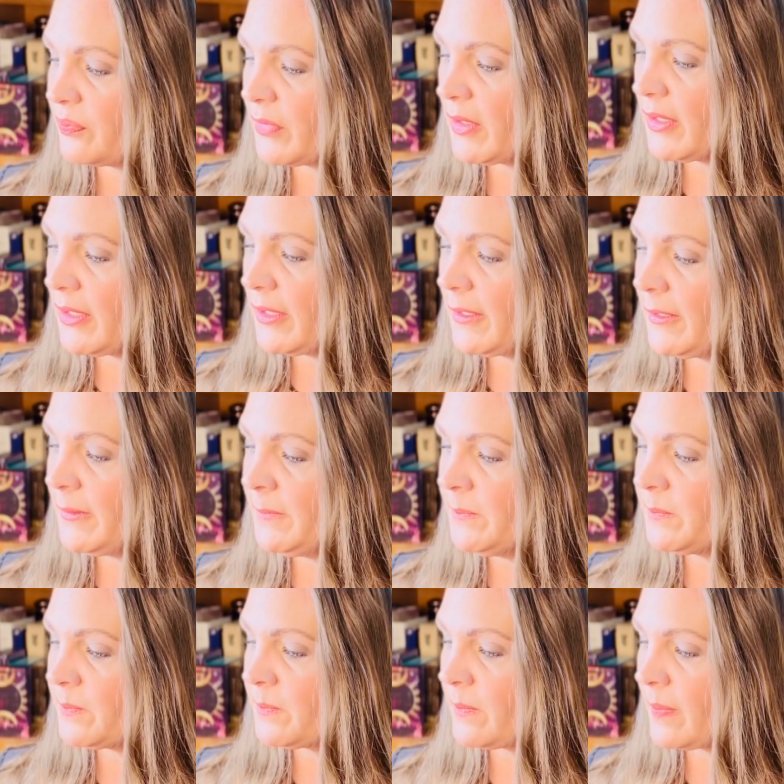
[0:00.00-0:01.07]
Okay.
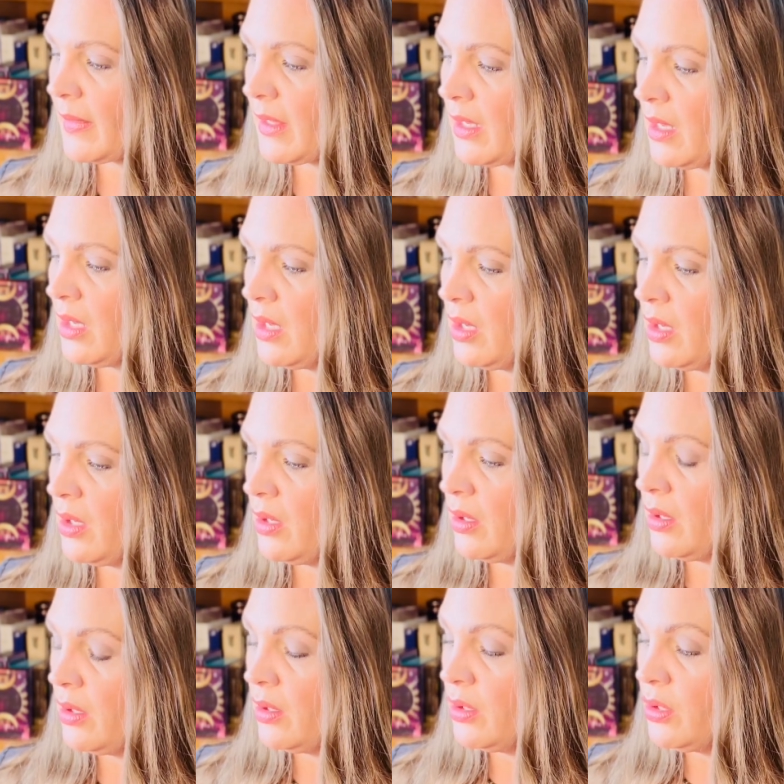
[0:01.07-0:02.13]

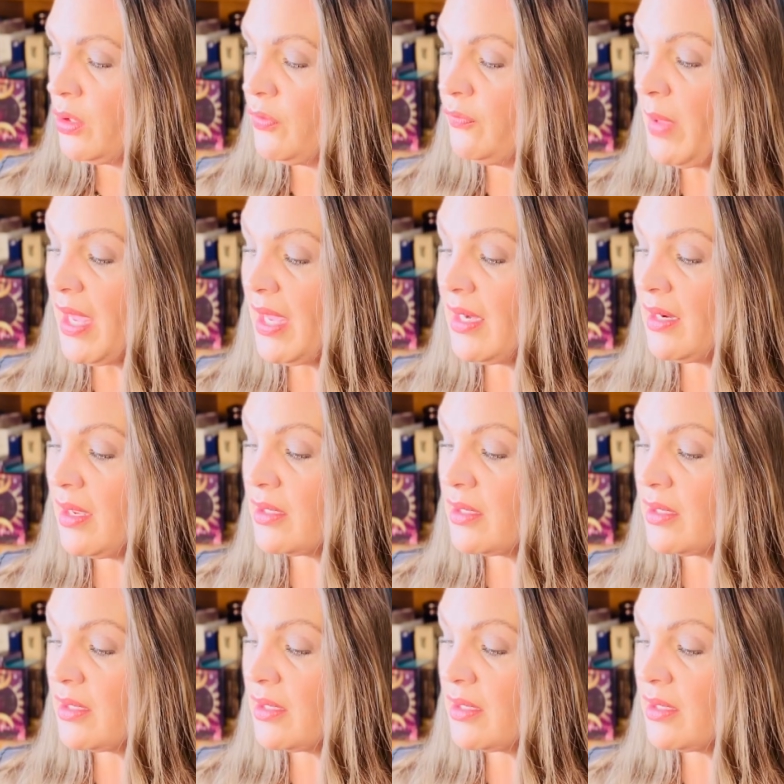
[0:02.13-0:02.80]
You made